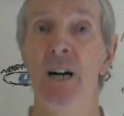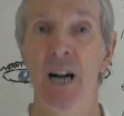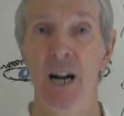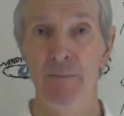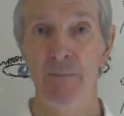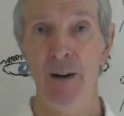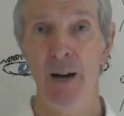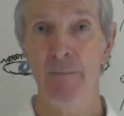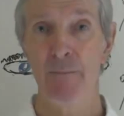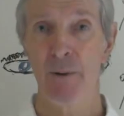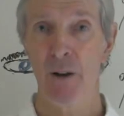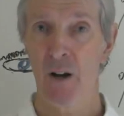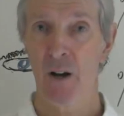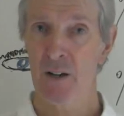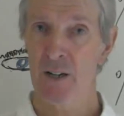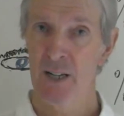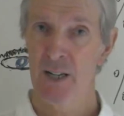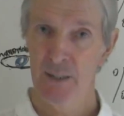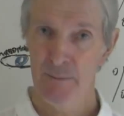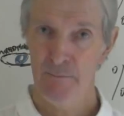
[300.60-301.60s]
and my
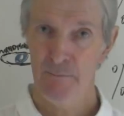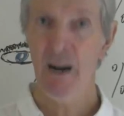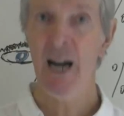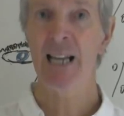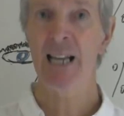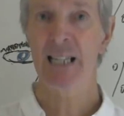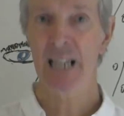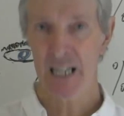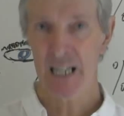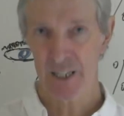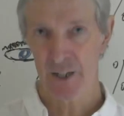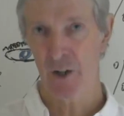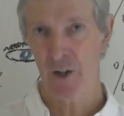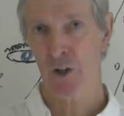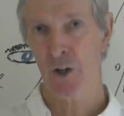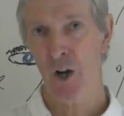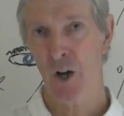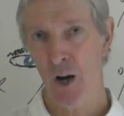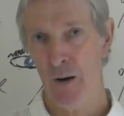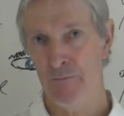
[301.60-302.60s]
blog, Mike Lally
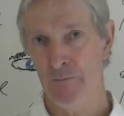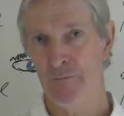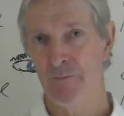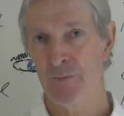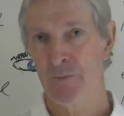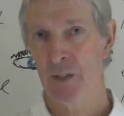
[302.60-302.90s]
dot com.